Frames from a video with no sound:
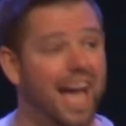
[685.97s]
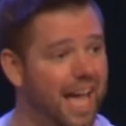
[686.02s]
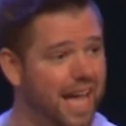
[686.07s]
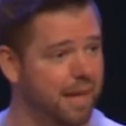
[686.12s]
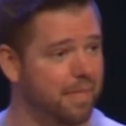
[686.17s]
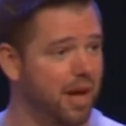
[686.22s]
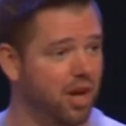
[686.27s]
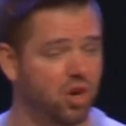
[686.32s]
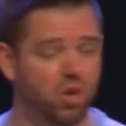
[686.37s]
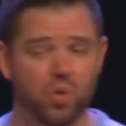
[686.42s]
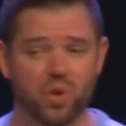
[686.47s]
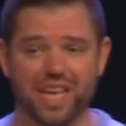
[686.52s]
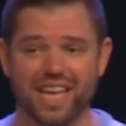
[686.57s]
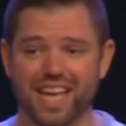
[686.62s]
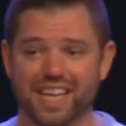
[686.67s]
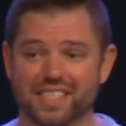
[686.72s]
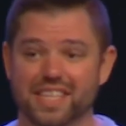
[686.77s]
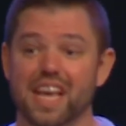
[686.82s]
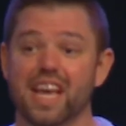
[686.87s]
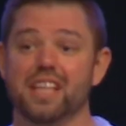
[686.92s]
lying about who
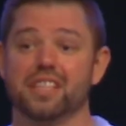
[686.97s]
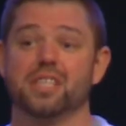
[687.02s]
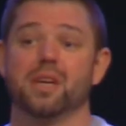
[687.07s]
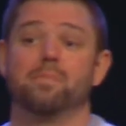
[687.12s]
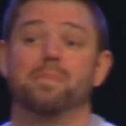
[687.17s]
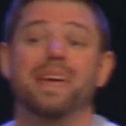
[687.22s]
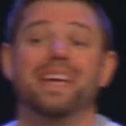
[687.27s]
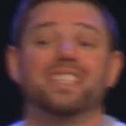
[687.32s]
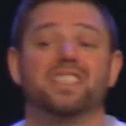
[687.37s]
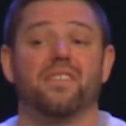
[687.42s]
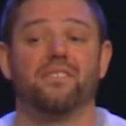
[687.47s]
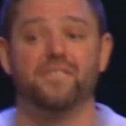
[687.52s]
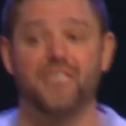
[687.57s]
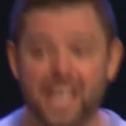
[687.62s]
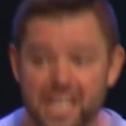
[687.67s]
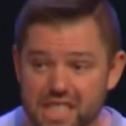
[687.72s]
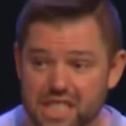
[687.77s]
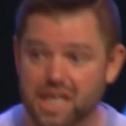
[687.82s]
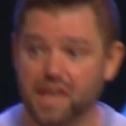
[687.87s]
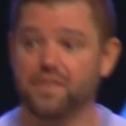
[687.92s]
he is, to being
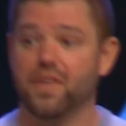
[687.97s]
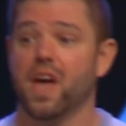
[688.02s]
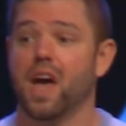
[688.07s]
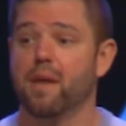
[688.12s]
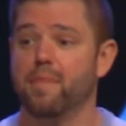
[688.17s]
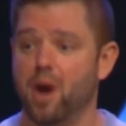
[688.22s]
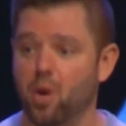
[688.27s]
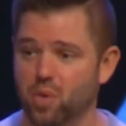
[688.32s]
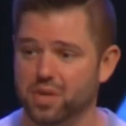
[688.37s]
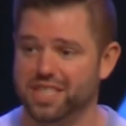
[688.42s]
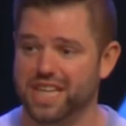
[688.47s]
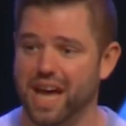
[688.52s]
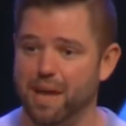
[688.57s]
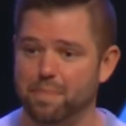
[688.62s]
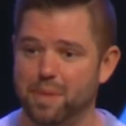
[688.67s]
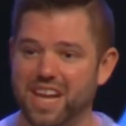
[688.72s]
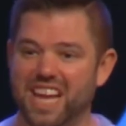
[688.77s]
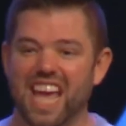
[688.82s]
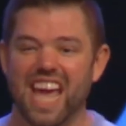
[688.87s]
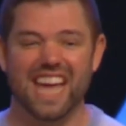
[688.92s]
defensive about what's
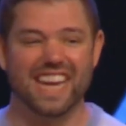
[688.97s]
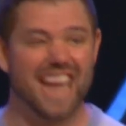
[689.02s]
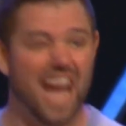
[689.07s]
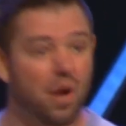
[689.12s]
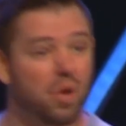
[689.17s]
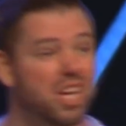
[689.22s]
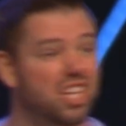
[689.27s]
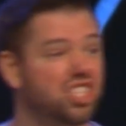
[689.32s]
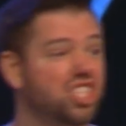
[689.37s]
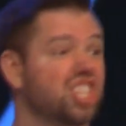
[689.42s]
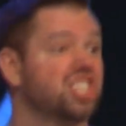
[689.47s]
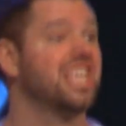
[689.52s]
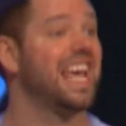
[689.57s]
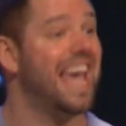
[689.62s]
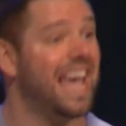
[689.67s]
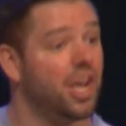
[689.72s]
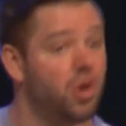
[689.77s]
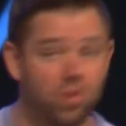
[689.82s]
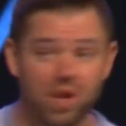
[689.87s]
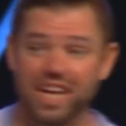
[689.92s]
happening, and now he's just
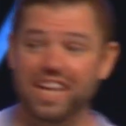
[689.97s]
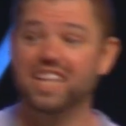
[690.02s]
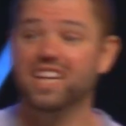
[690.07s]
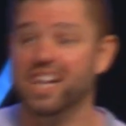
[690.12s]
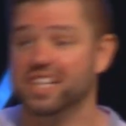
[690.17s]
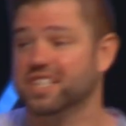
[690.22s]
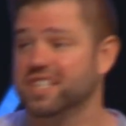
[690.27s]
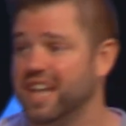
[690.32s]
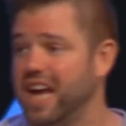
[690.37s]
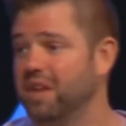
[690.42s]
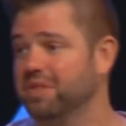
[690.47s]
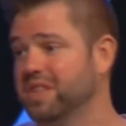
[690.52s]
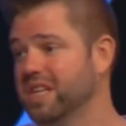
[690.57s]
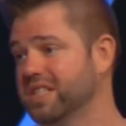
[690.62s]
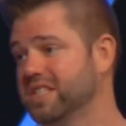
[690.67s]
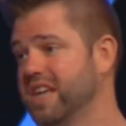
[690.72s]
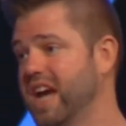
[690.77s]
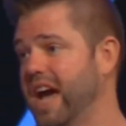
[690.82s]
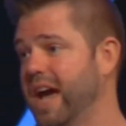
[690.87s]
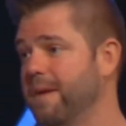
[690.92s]
angry and cussing out
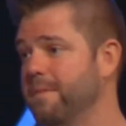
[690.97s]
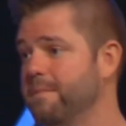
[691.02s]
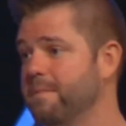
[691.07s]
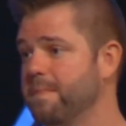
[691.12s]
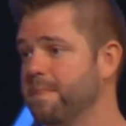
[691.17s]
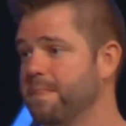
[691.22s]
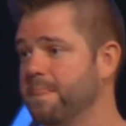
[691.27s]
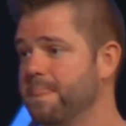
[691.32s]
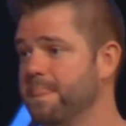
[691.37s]
this guy.